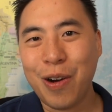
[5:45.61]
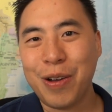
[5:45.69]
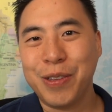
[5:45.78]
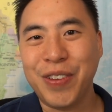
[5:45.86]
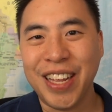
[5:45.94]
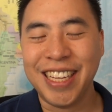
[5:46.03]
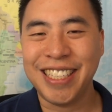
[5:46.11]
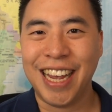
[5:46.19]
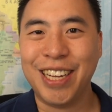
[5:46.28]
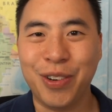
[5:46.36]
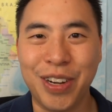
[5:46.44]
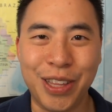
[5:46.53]
I was feeling
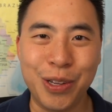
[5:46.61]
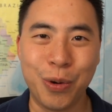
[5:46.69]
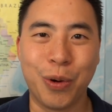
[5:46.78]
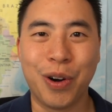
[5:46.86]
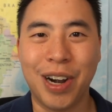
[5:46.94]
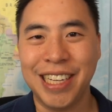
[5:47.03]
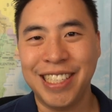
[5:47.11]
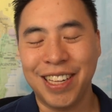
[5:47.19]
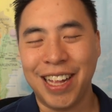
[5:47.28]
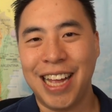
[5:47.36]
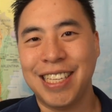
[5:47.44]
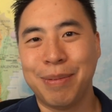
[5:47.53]
sick during the tour, I
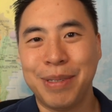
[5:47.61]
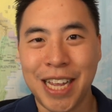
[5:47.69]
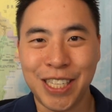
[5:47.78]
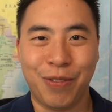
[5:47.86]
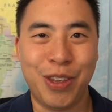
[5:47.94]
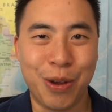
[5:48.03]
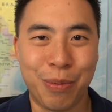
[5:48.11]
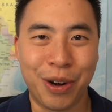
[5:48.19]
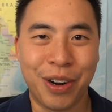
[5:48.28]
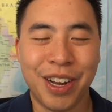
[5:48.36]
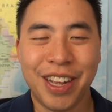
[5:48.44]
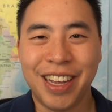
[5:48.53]
still had some sense of humor